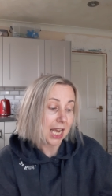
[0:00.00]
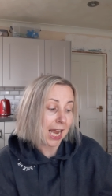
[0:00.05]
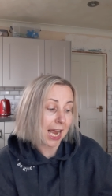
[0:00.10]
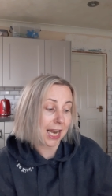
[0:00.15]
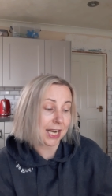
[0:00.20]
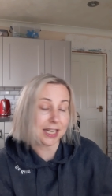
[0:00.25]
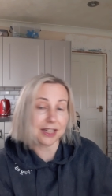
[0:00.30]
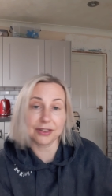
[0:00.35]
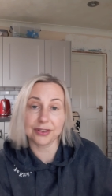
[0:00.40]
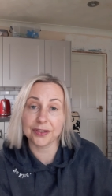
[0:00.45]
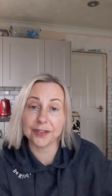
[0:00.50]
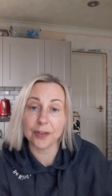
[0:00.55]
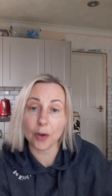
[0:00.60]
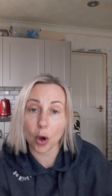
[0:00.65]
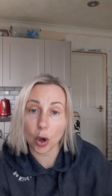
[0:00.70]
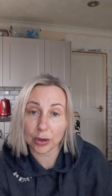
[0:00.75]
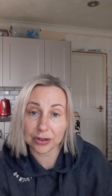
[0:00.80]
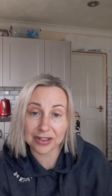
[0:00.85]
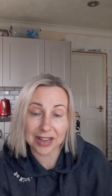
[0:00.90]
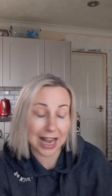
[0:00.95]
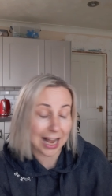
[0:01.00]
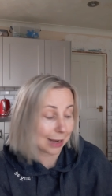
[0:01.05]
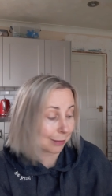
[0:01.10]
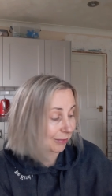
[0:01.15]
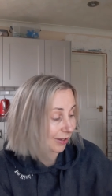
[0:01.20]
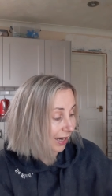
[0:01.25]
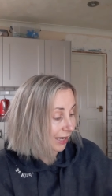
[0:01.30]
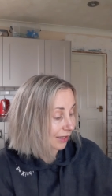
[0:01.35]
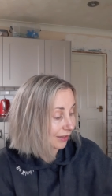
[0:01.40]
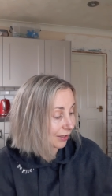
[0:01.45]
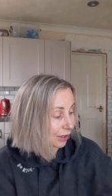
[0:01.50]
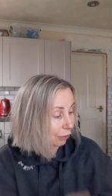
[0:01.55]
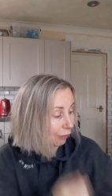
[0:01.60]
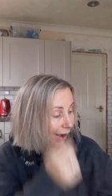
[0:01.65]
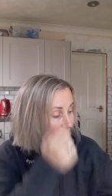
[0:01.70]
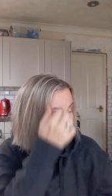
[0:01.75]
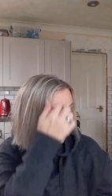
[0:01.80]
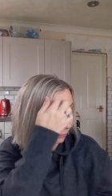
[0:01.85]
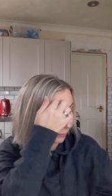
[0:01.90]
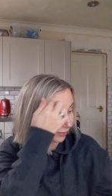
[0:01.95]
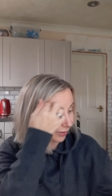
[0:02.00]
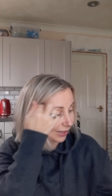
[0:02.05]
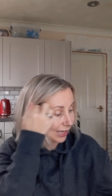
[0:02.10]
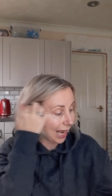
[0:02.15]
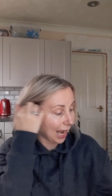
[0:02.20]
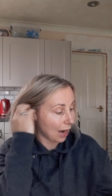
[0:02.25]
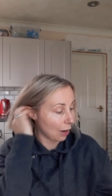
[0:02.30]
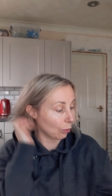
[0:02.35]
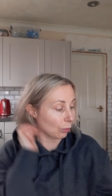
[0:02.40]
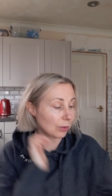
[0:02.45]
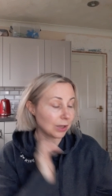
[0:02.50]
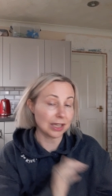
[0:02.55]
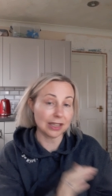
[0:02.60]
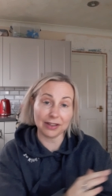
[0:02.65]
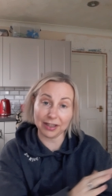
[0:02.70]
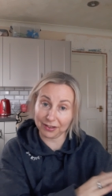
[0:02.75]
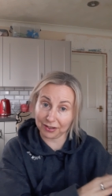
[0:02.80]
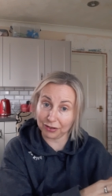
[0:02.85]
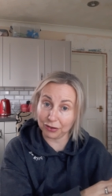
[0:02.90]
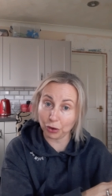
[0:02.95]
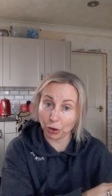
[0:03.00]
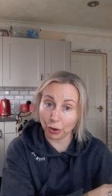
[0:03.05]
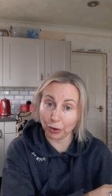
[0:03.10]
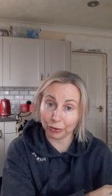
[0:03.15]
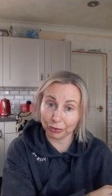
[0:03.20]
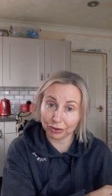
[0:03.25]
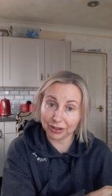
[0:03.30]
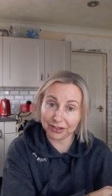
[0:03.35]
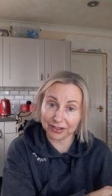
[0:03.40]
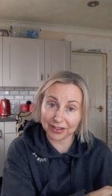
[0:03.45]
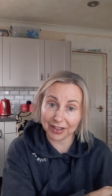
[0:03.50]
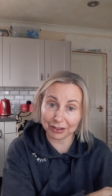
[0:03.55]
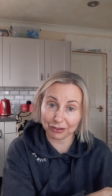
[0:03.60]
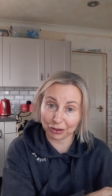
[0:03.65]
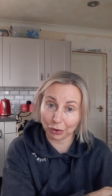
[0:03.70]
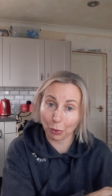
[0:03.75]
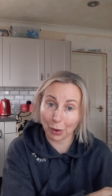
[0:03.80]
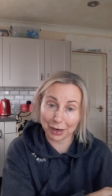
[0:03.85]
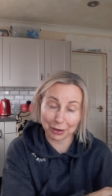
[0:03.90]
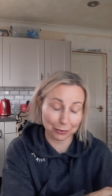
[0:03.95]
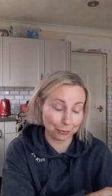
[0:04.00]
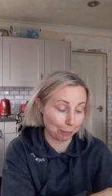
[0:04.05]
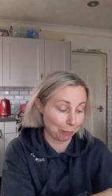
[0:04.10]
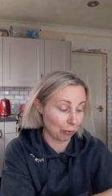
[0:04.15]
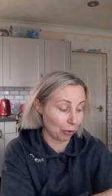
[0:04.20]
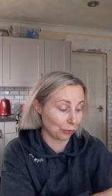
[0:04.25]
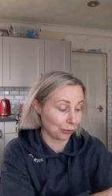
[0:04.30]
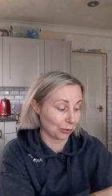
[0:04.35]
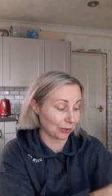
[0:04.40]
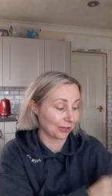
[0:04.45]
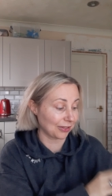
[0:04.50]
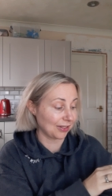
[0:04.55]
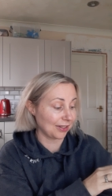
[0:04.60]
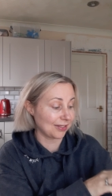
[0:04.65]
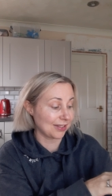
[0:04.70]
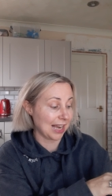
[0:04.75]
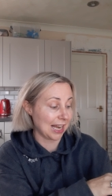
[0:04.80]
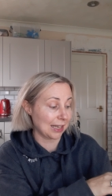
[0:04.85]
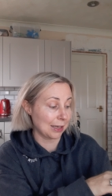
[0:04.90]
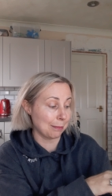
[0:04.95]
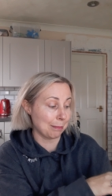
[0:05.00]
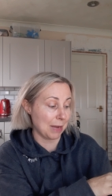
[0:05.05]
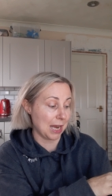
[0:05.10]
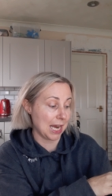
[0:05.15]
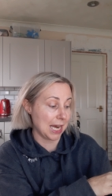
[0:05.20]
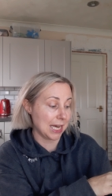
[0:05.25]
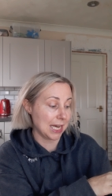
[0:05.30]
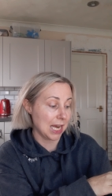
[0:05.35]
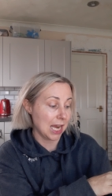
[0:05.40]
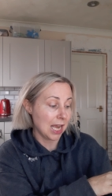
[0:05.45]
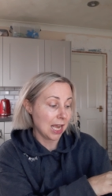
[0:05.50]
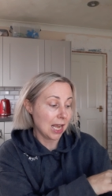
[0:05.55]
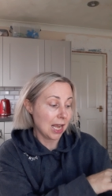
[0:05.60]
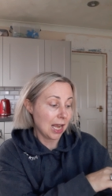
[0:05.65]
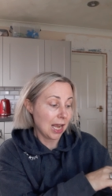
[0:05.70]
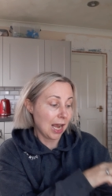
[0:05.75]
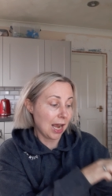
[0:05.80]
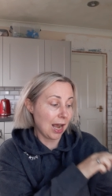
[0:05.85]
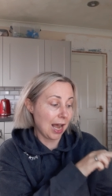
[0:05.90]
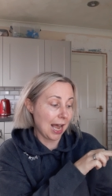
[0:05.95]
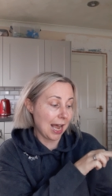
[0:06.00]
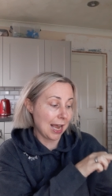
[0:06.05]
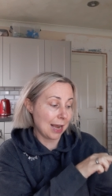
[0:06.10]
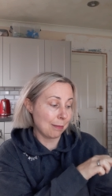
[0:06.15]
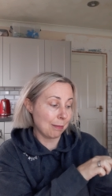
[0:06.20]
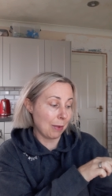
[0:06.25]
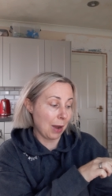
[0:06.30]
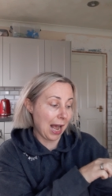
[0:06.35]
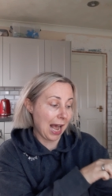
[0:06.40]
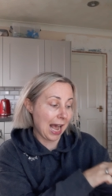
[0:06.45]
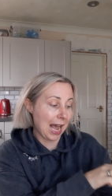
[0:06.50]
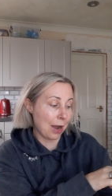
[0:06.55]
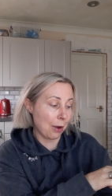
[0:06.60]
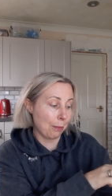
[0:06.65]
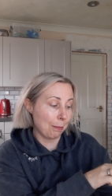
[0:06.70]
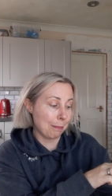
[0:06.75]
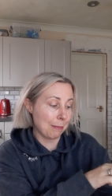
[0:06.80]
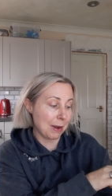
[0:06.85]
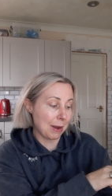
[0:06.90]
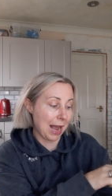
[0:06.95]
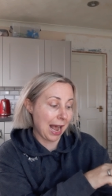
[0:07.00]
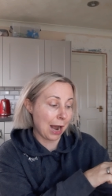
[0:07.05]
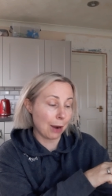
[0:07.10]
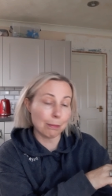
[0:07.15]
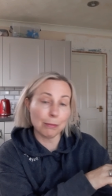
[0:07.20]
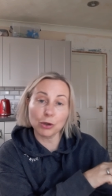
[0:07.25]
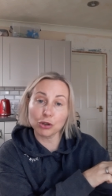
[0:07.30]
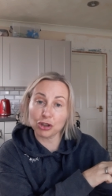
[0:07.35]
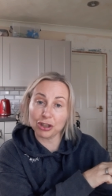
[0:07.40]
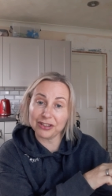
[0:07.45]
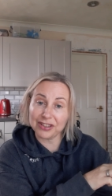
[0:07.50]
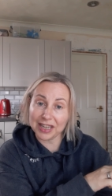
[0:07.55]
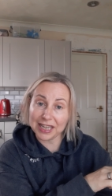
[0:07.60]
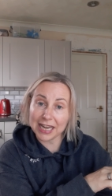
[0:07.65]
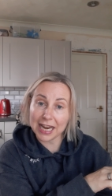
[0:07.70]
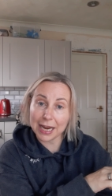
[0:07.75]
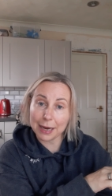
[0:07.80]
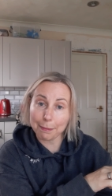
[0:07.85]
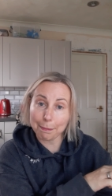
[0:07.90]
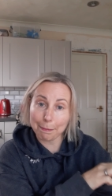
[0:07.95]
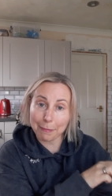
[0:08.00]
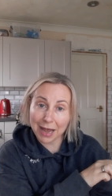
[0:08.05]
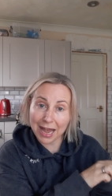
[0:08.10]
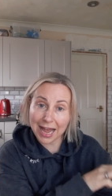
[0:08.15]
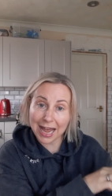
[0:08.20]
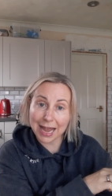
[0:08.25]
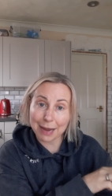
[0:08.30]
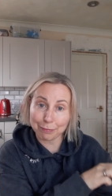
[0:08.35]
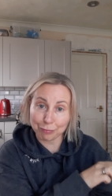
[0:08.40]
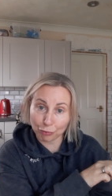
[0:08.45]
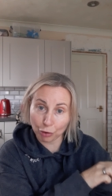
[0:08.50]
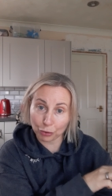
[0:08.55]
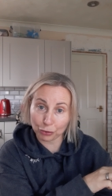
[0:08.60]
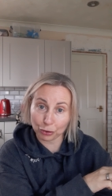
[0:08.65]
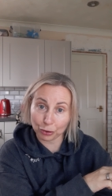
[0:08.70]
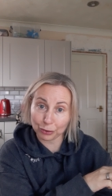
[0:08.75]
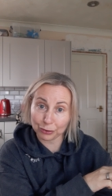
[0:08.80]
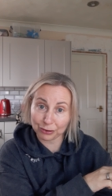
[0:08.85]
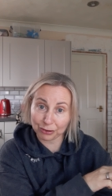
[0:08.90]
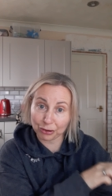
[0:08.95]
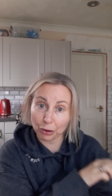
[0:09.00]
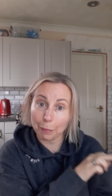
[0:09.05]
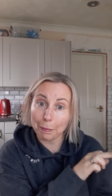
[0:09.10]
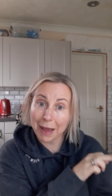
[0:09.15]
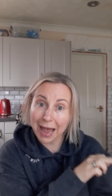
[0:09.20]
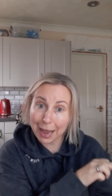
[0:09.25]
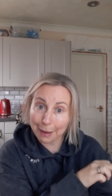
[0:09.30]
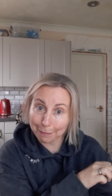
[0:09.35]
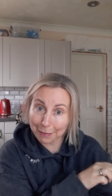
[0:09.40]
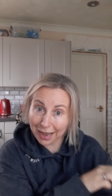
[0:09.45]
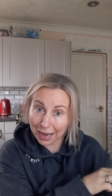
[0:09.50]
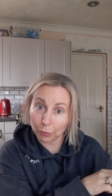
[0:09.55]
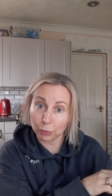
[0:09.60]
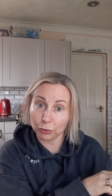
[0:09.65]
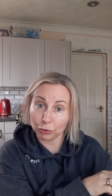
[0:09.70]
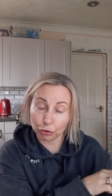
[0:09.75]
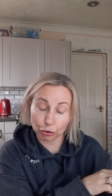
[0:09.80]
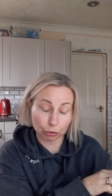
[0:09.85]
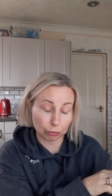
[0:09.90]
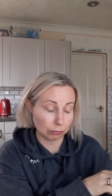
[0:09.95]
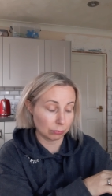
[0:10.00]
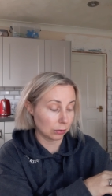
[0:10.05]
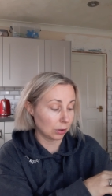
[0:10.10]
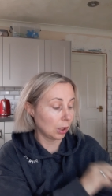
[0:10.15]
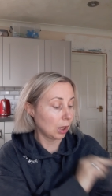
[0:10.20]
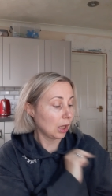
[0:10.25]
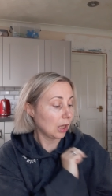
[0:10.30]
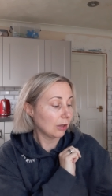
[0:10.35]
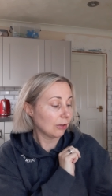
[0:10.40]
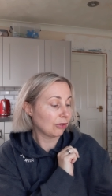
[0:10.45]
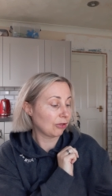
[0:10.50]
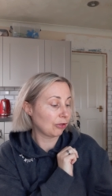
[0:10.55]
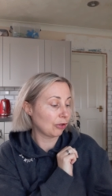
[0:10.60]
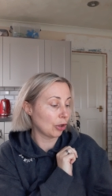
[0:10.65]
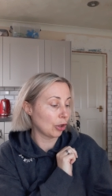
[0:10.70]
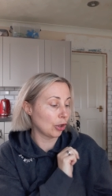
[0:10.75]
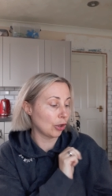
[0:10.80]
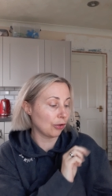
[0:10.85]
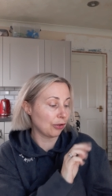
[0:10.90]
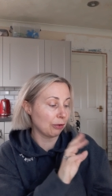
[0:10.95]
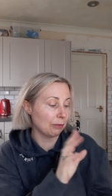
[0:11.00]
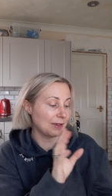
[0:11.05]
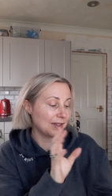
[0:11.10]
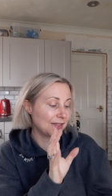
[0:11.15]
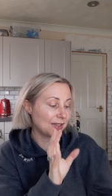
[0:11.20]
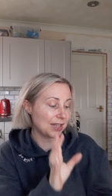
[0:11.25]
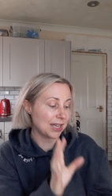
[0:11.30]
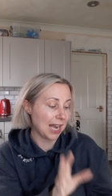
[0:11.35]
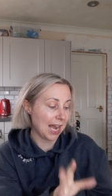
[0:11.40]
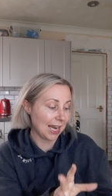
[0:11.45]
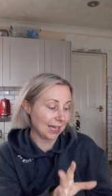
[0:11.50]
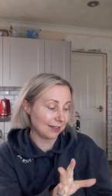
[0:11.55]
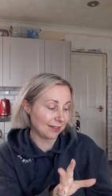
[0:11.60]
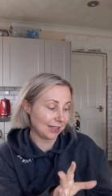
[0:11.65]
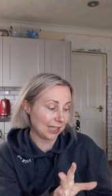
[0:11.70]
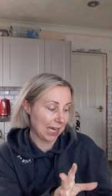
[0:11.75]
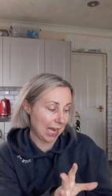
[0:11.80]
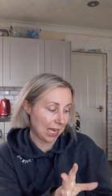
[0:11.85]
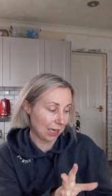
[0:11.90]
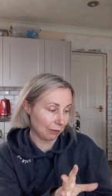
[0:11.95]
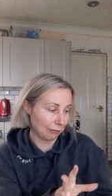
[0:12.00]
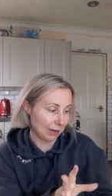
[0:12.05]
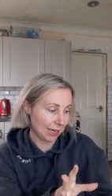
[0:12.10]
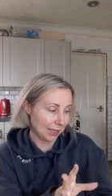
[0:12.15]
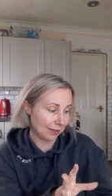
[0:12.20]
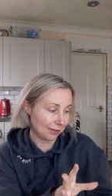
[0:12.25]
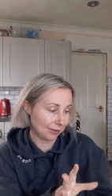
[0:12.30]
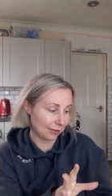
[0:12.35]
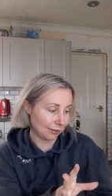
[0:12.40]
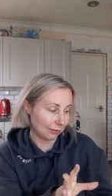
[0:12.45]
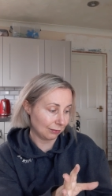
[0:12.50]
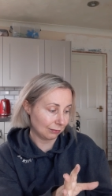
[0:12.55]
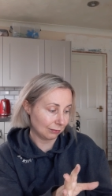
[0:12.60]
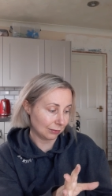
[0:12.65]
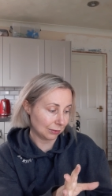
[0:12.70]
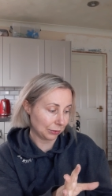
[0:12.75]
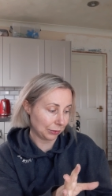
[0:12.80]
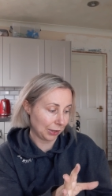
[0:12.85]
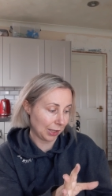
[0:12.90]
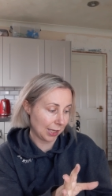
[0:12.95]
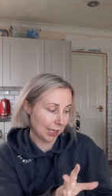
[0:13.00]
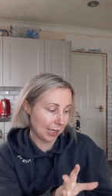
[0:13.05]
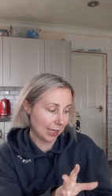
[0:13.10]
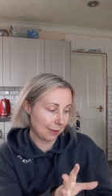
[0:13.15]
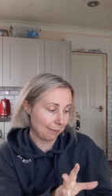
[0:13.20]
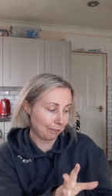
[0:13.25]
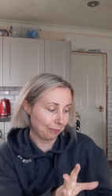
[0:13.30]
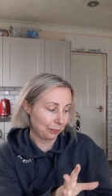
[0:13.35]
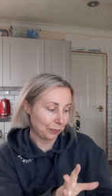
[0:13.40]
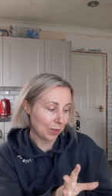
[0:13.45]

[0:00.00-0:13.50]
and it's 4 times 80 grams. Now, this is good. This is actually quite a good product because it's telling me how much is in it per product, so per pouch. So there is 90 calories, okay?